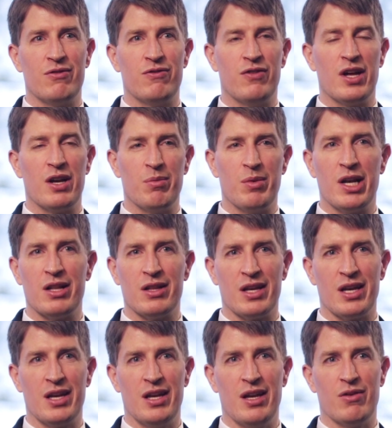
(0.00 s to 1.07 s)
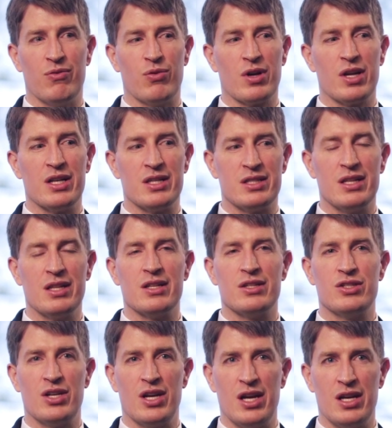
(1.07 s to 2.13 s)
that fundamentally, if we're going to see the
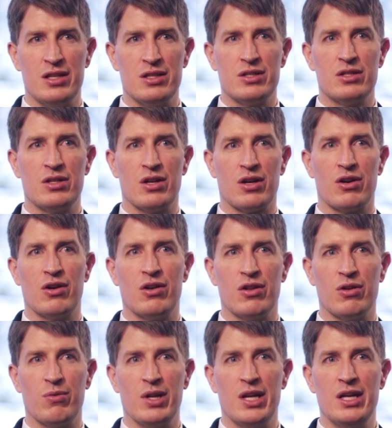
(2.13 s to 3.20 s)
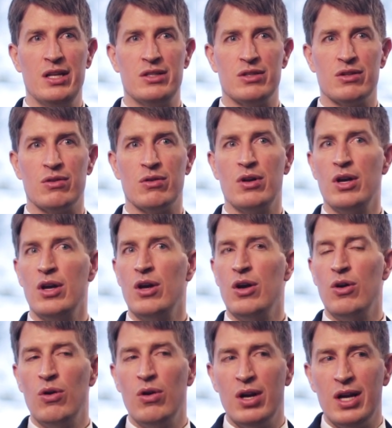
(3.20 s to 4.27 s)
change occur that we need to,
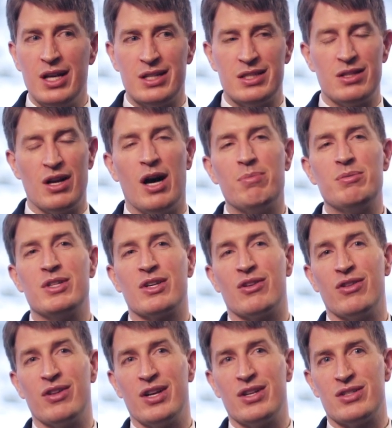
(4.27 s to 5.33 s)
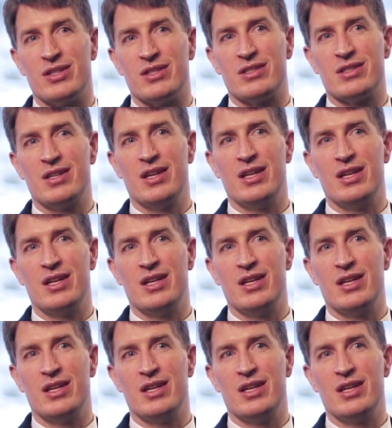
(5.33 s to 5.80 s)
it's up to clinicians.